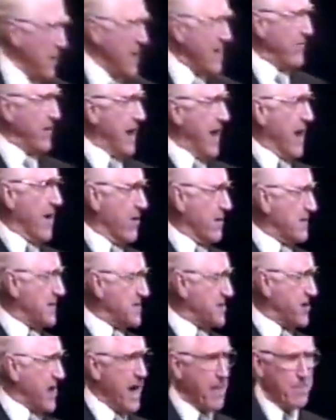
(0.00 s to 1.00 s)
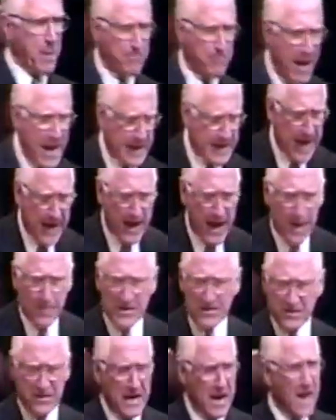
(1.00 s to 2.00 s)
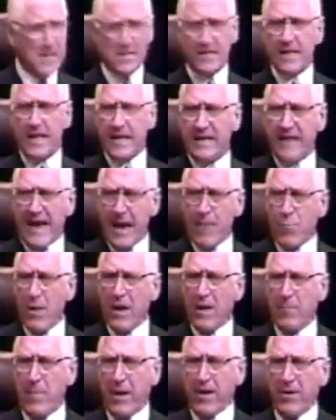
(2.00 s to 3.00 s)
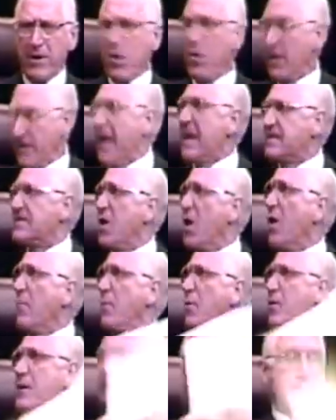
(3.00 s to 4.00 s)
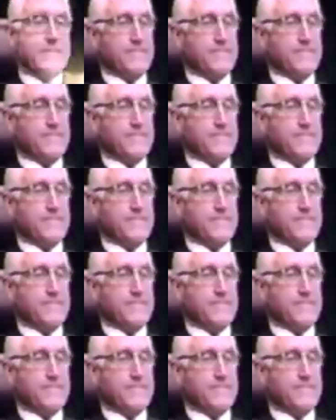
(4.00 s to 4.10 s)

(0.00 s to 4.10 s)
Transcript: have inherited this job, but by God, I'm in charge, and they damn well better know it. That's all, boys.